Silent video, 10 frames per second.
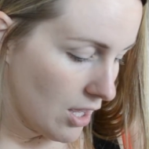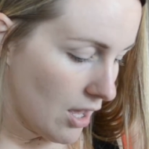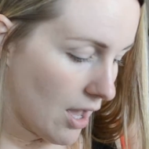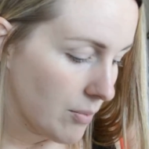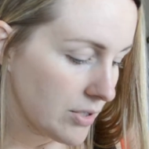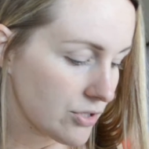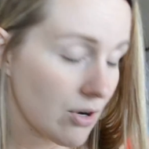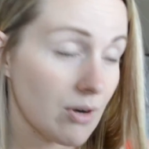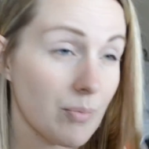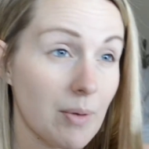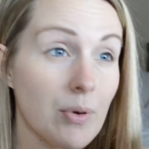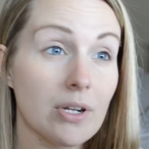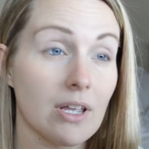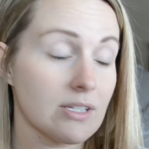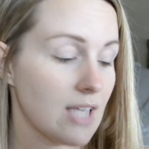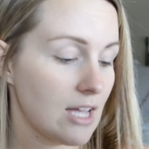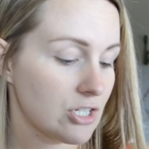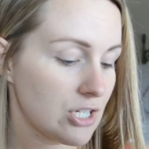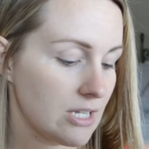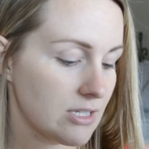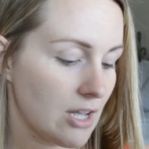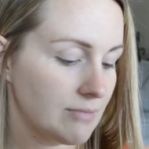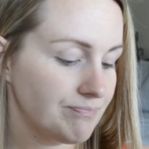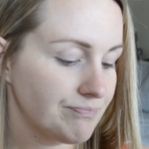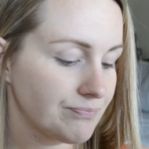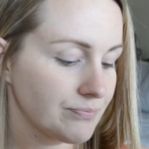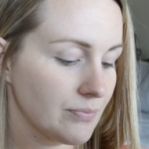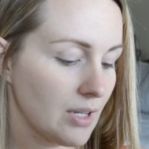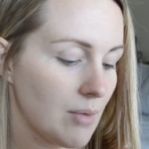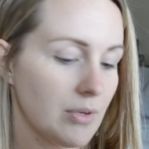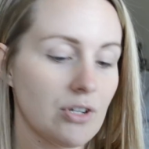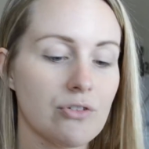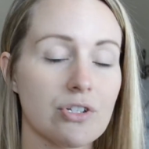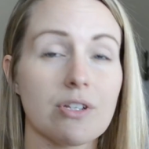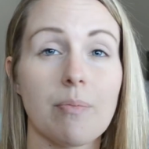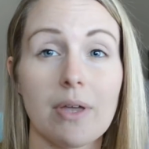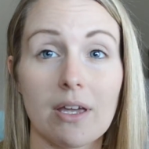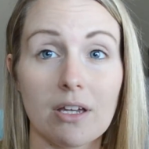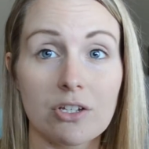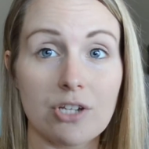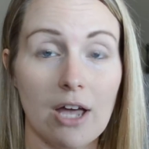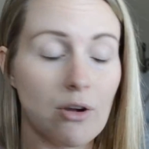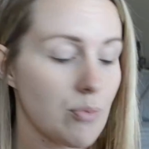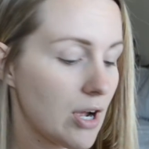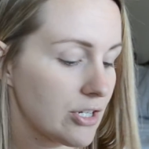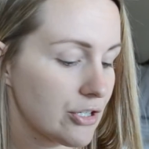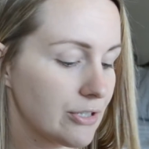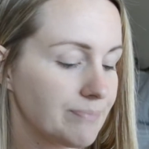I'm going to start by putting satin sheets on. I'm going to use just a big shadow brush.